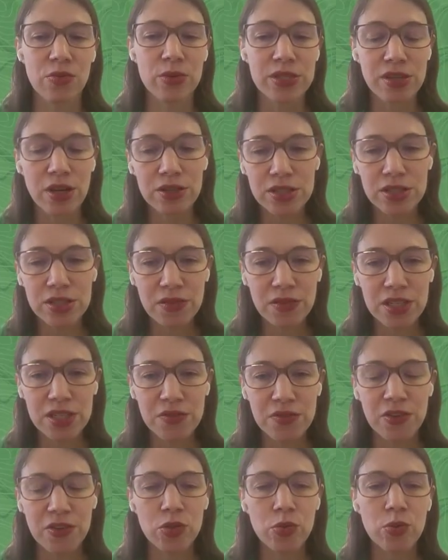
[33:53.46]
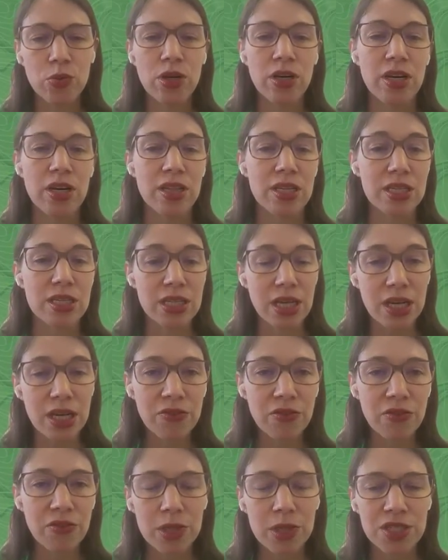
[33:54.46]
The results of this fieldwork and the
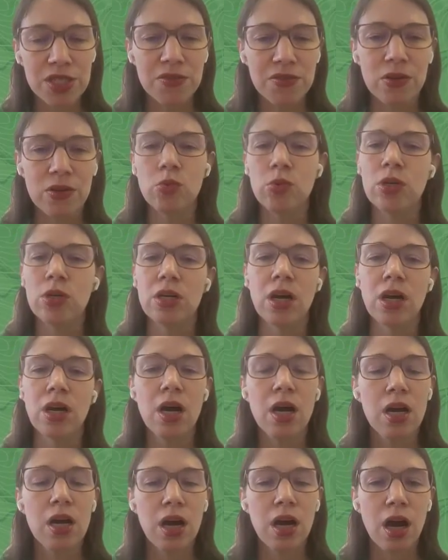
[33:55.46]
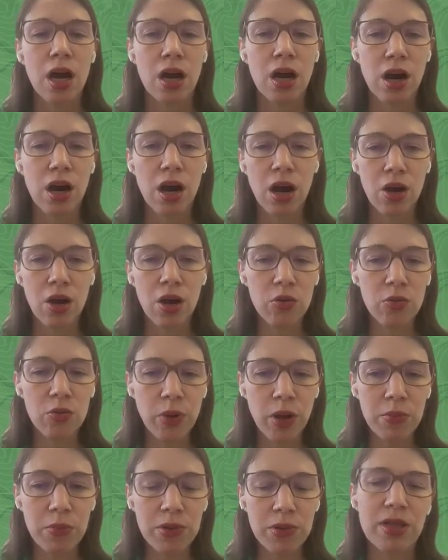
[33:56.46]
data from this fieldwork are
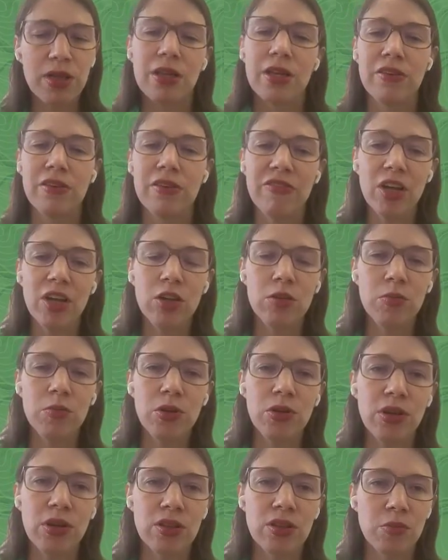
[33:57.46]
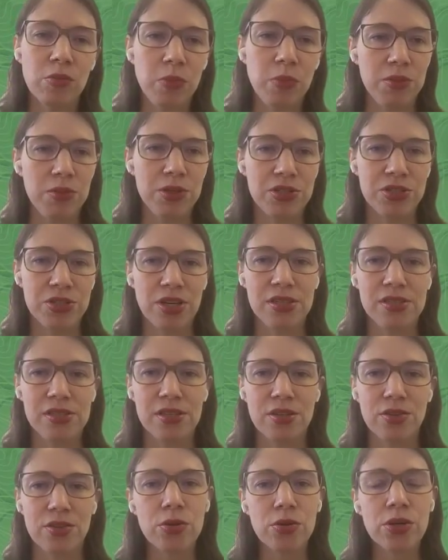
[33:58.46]
all publicly available and they're published on
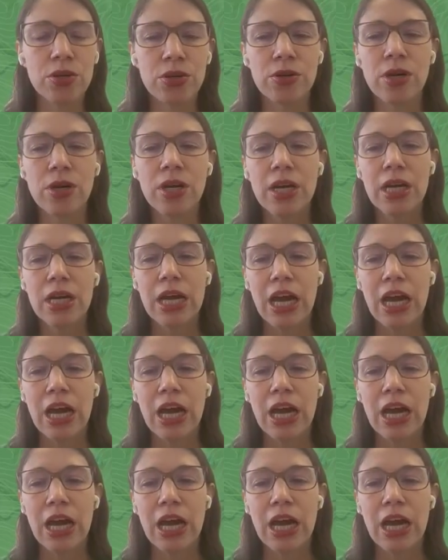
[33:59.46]
Zenodo.